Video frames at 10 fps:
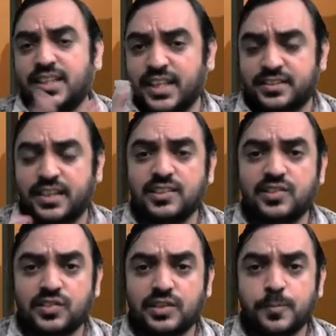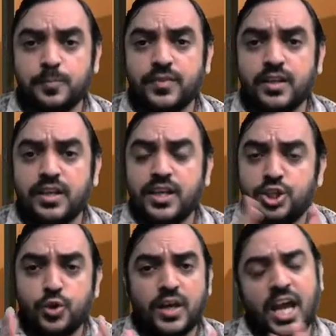In the sense,
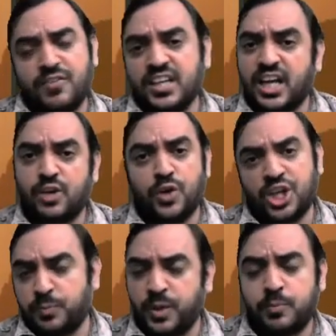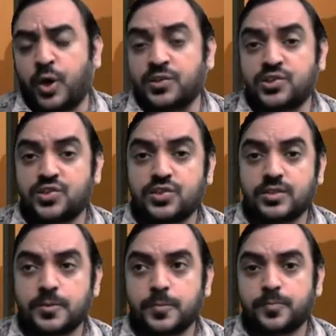you are having convertible bonds.